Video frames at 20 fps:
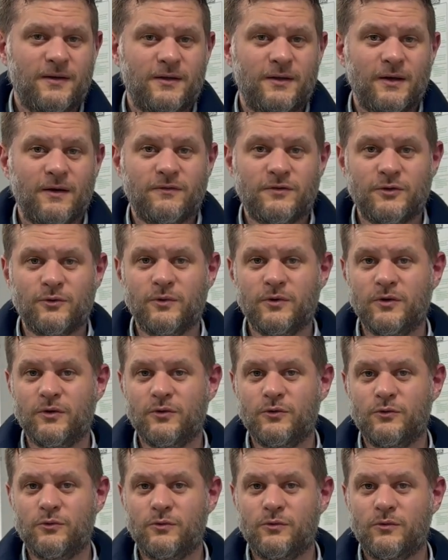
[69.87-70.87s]
you have to
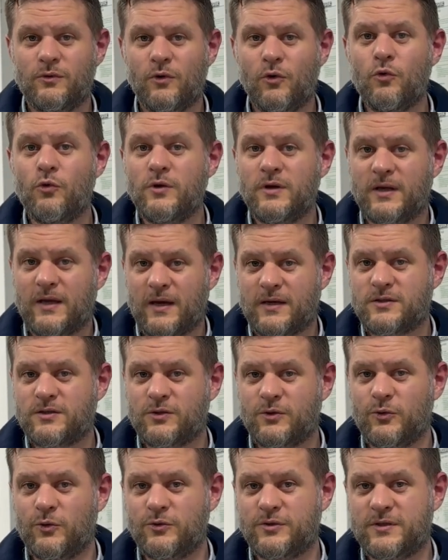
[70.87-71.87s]
renew all your gas
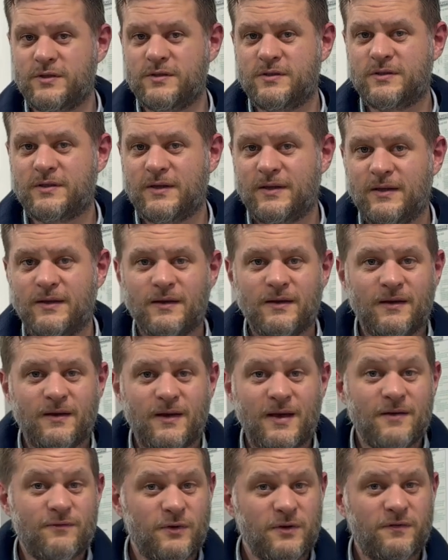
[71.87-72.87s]
courses
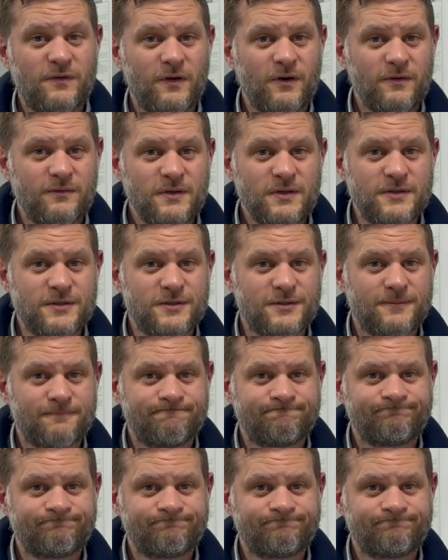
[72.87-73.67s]
every 5 years.